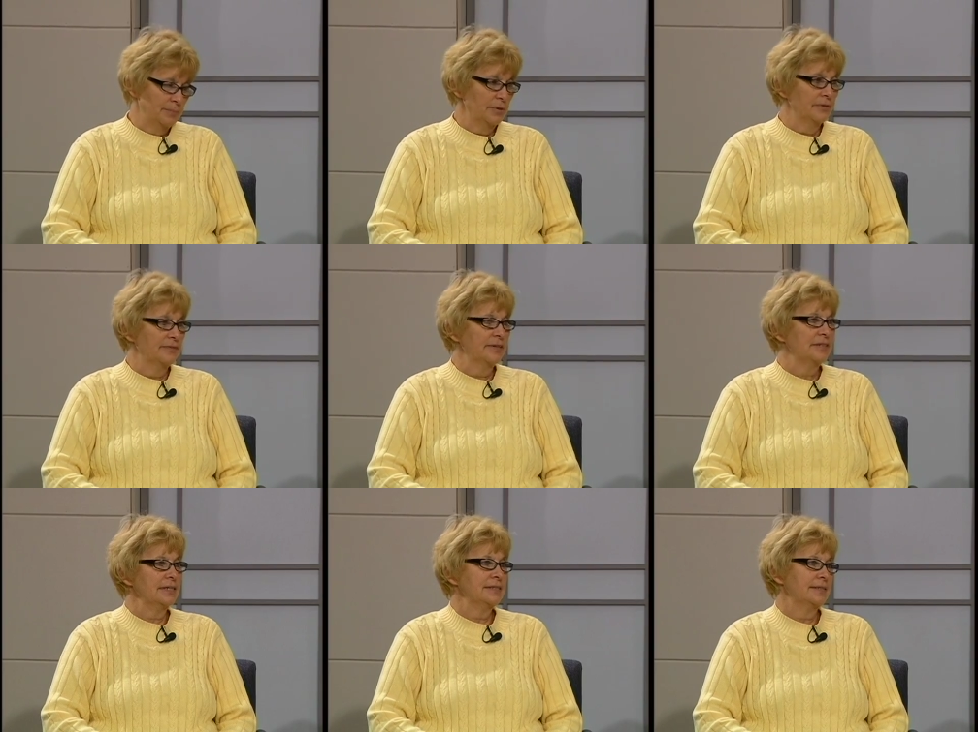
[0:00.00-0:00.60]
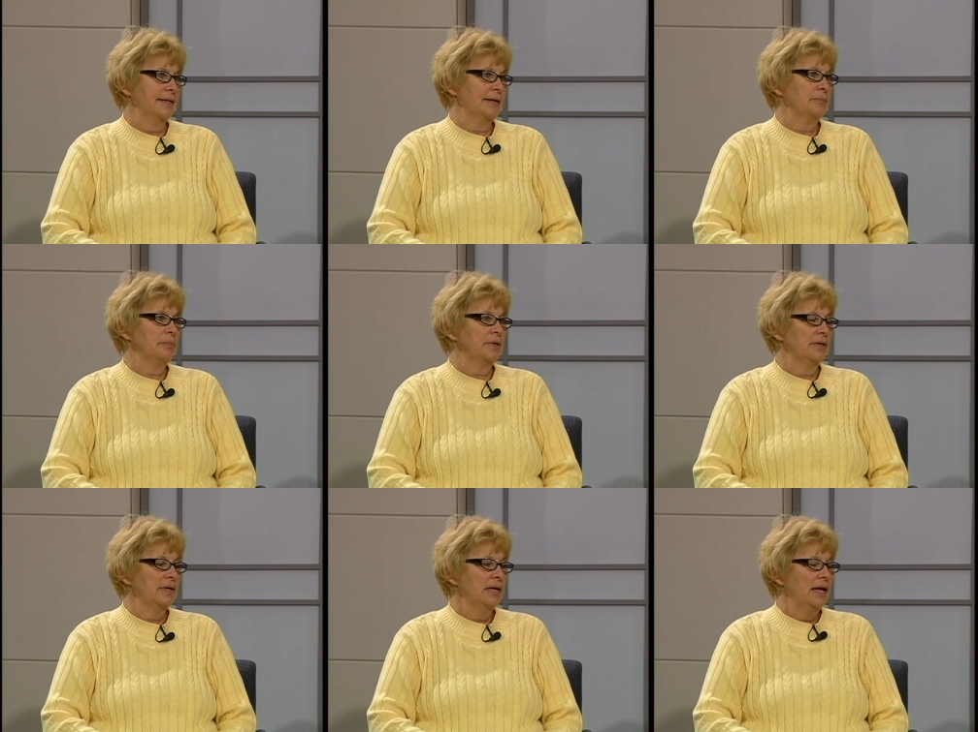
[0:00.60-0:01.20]
Perfect
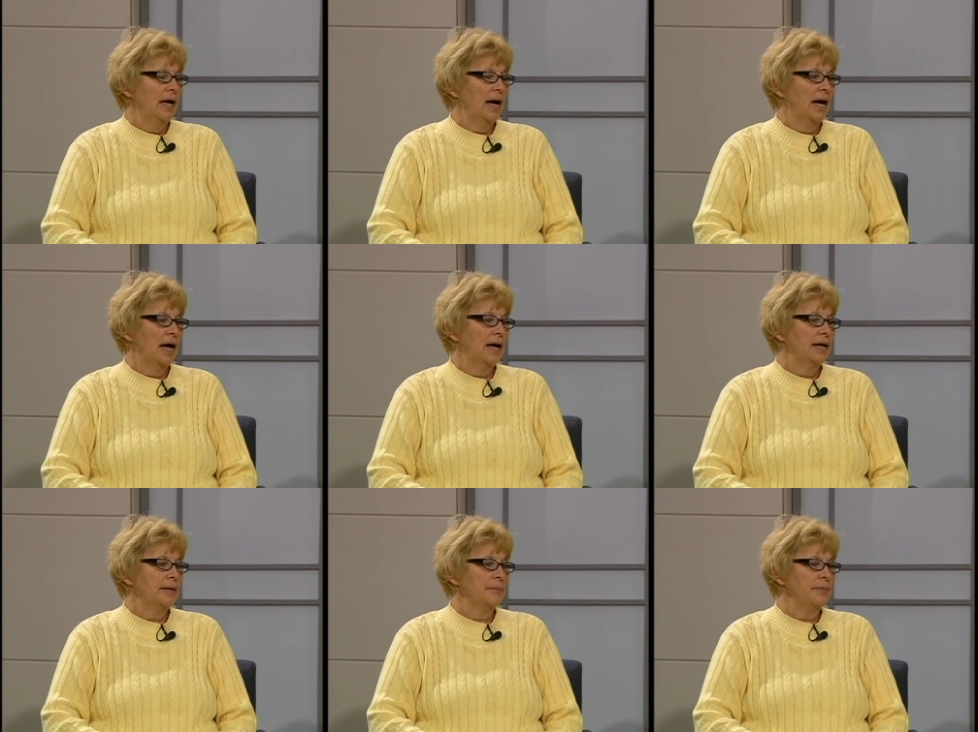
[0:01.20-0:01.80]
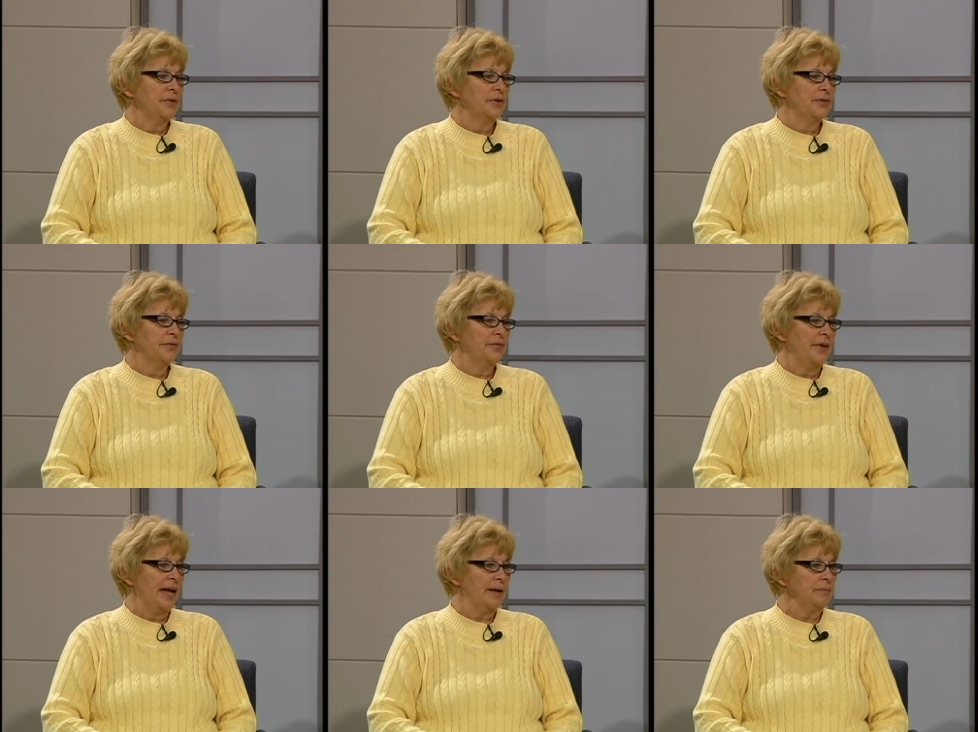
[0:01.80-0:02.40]
example. Your
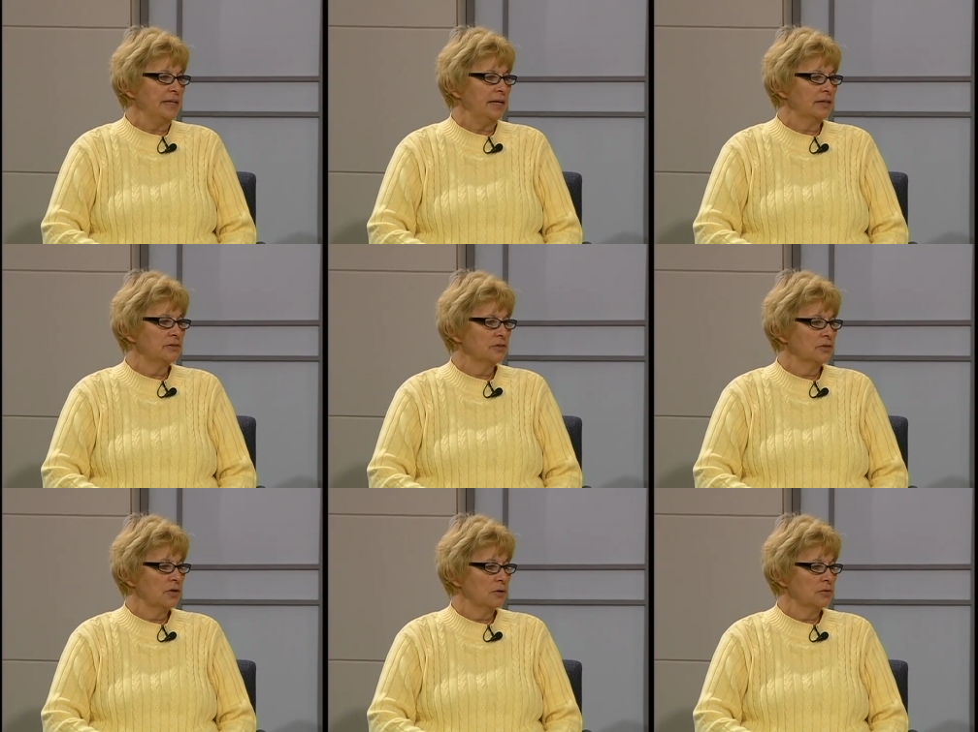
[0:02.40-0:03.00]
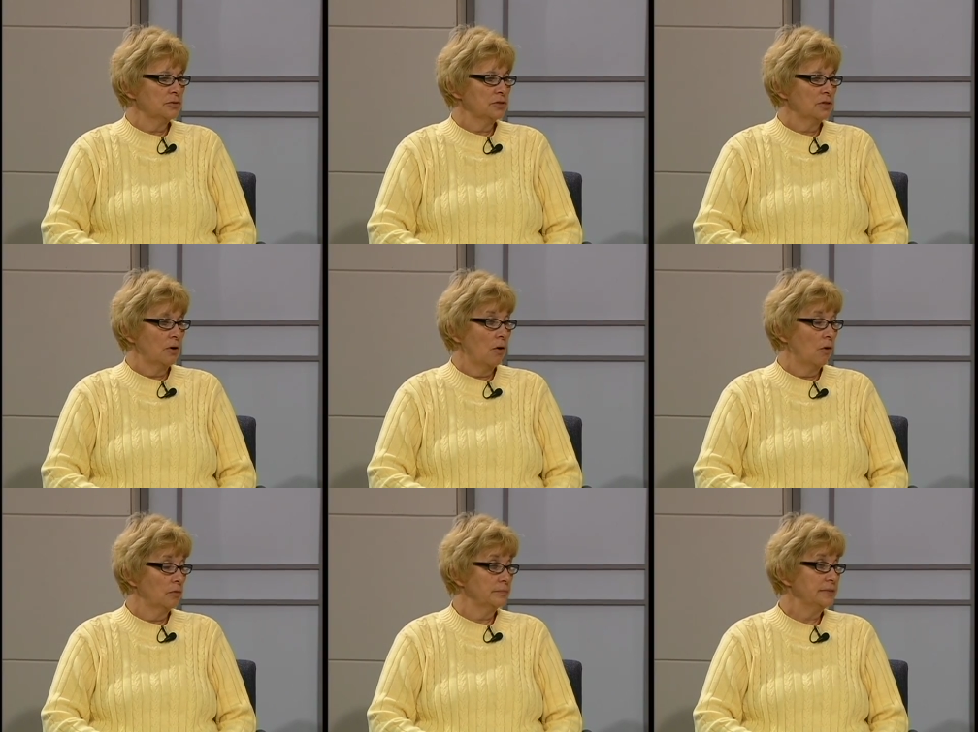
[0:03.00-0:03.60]
family undergoes a
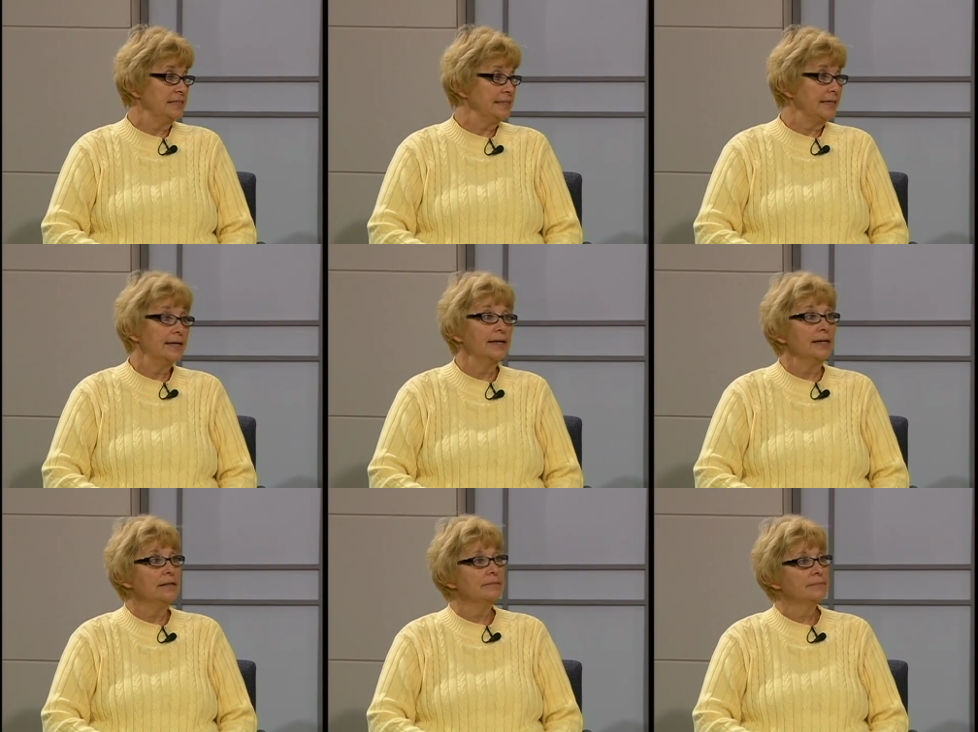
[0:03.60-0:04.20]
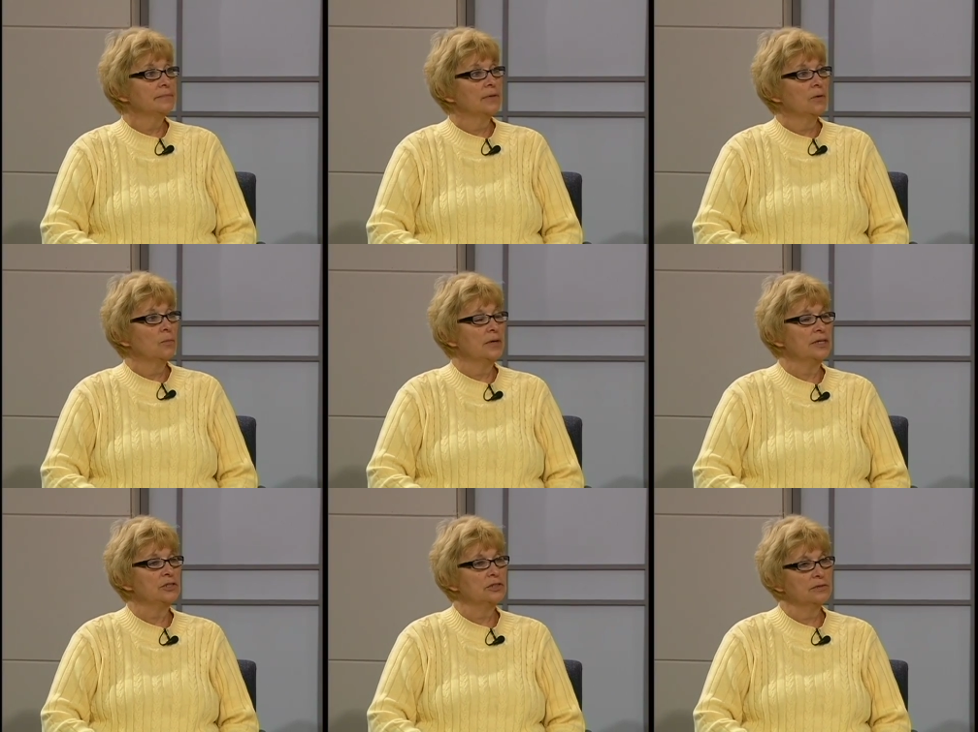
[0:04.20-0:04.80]
home study,
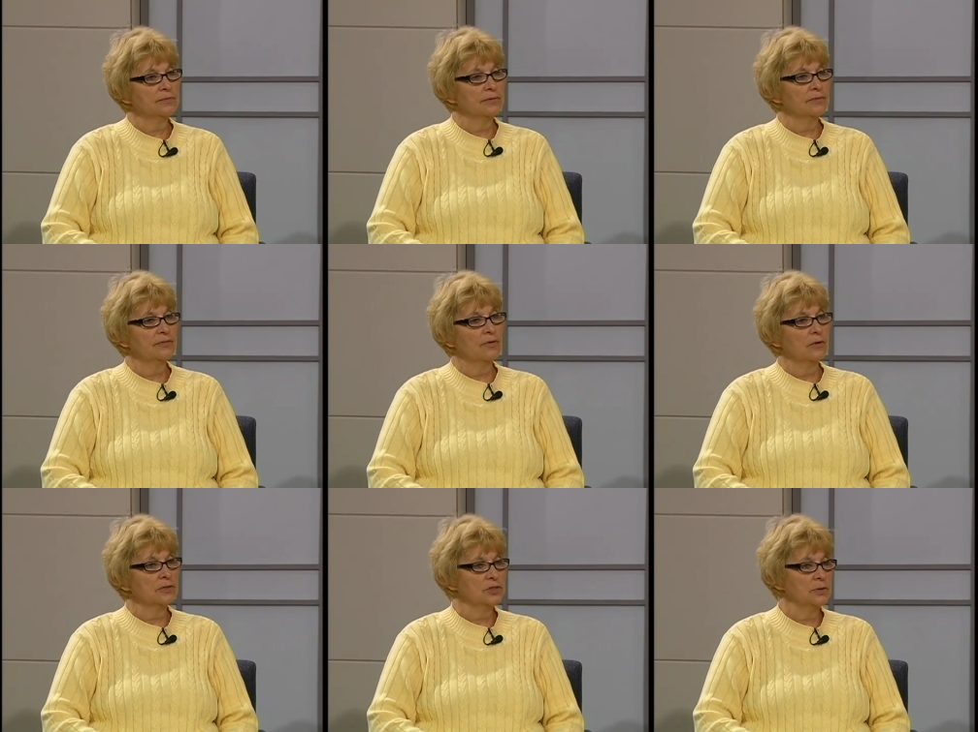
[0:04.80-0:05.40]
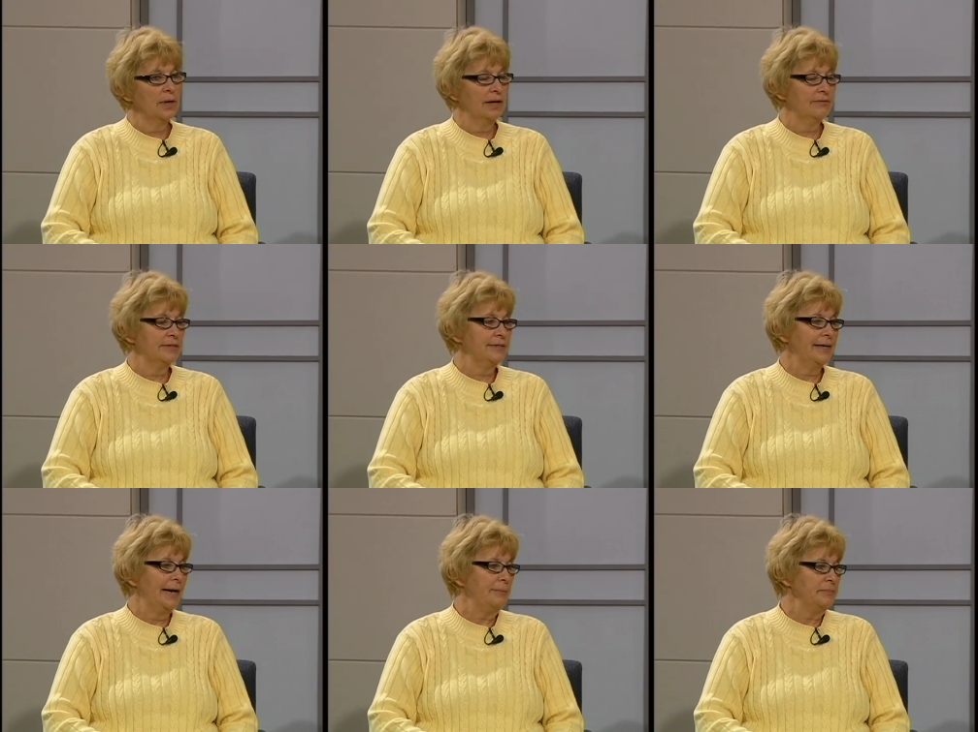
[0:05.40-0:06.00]
which for folks who have
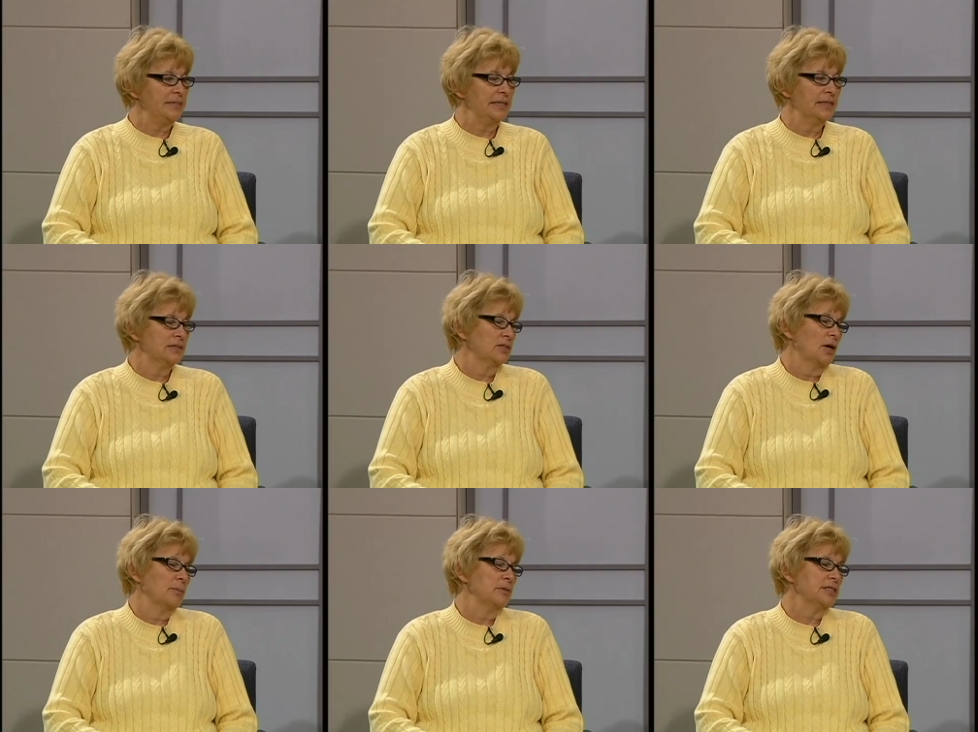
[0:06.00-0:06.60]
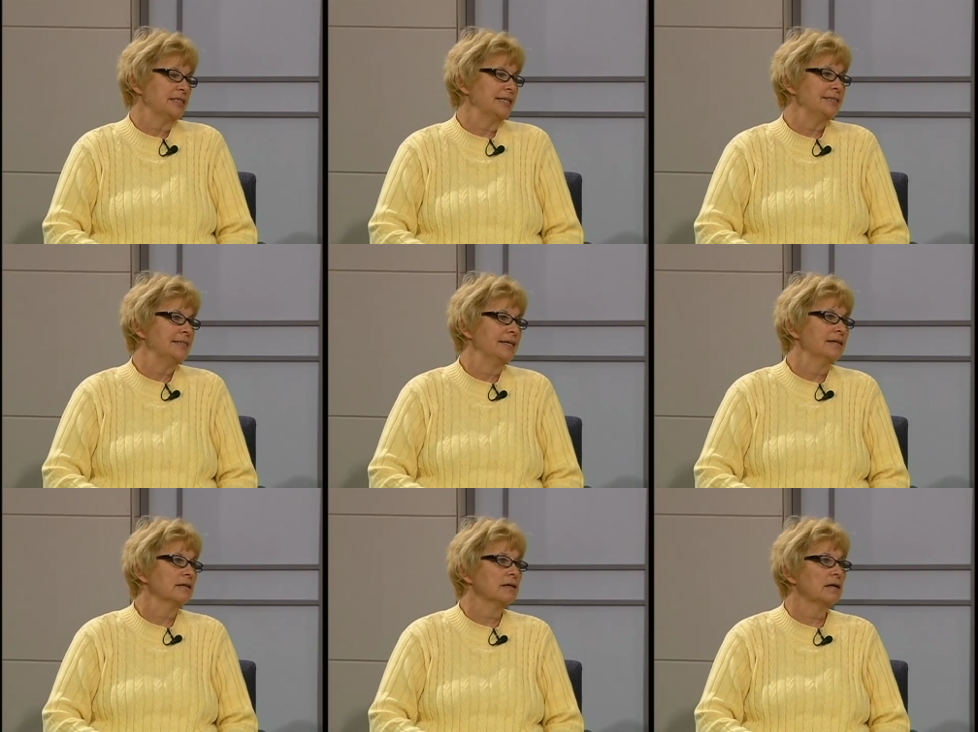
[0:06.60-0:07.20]
adopted, it's almost
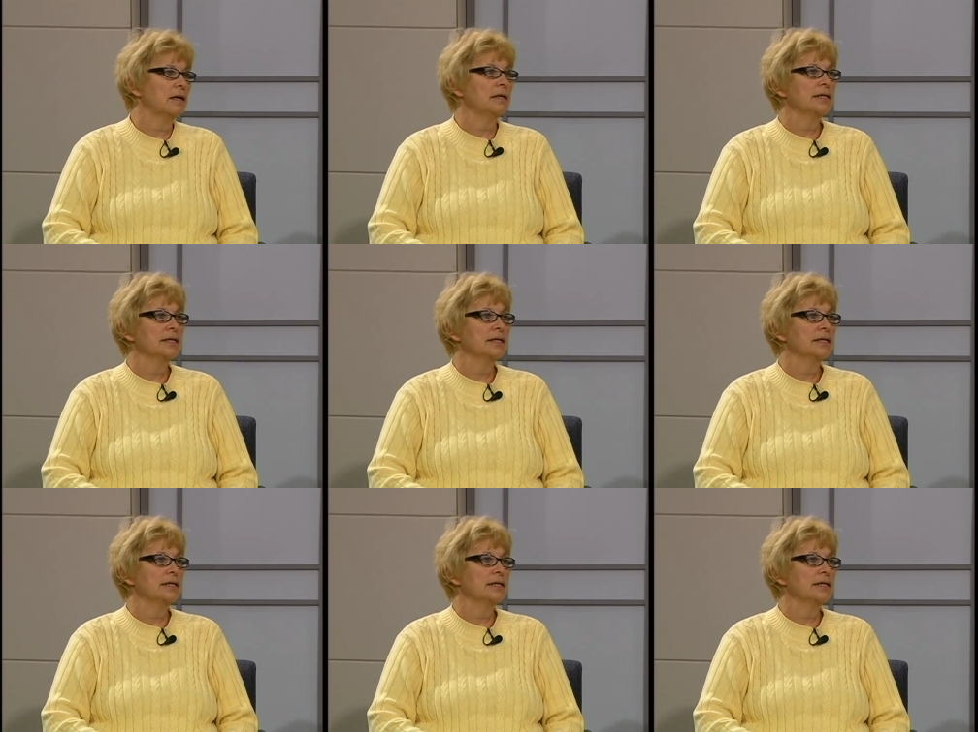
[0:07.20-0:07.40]
identical.